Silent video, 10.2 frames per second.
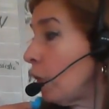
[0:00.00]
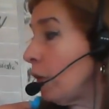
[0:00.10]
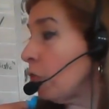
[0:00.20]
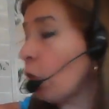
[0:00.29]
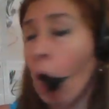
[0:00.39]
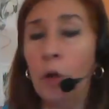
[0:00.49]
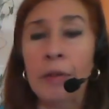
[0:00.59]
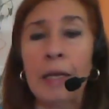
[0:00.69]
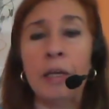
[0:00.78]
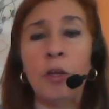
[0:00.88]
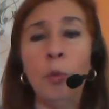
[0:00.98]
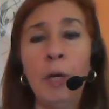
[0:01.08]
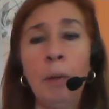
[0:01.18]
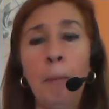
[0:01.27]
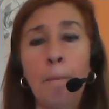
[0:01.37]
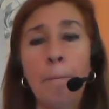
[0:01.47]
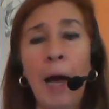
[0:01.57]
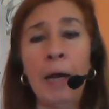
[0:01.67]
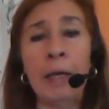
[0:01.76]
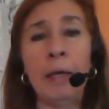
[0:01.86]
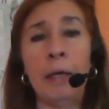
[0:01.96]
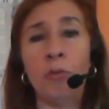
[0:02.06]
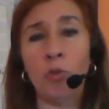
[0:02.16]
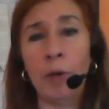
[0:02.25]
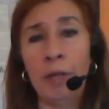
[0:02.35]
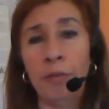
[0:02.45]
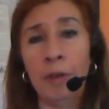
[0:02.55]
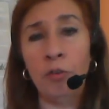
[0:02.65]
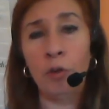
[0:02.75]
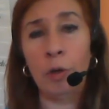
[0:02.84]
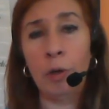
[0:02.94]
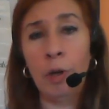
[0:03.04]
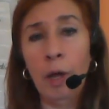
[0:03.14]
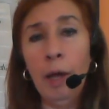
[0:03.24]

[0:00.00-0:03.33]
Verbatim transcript: It is called The Human Body in Transition.